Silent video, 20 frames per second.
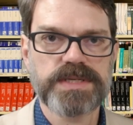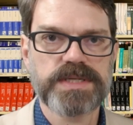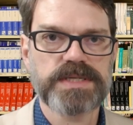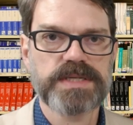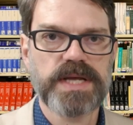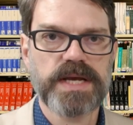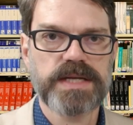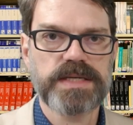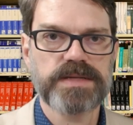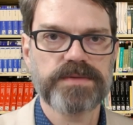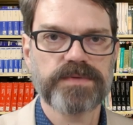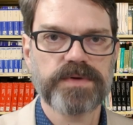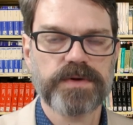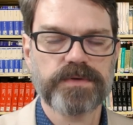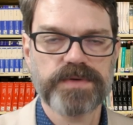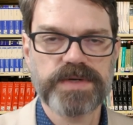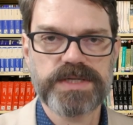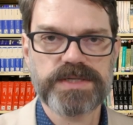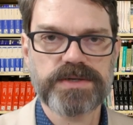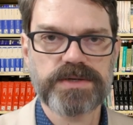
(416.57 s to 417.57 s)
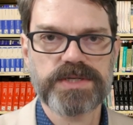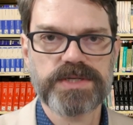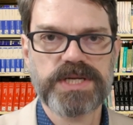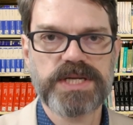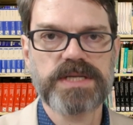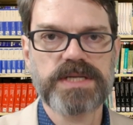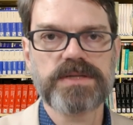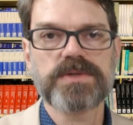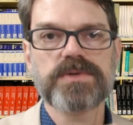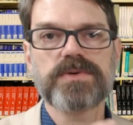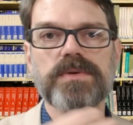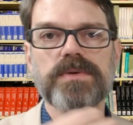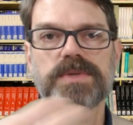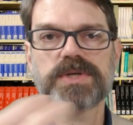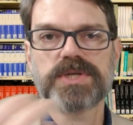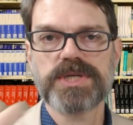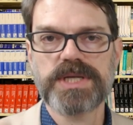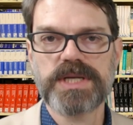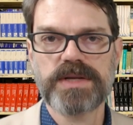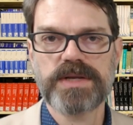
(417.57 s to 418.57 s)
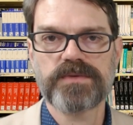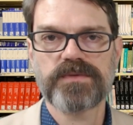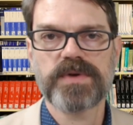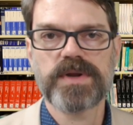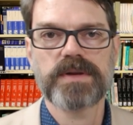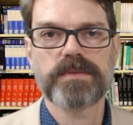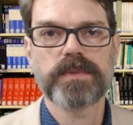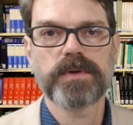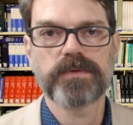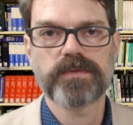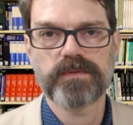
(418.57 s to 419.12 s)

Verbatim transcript: the scientific research into a machine-readable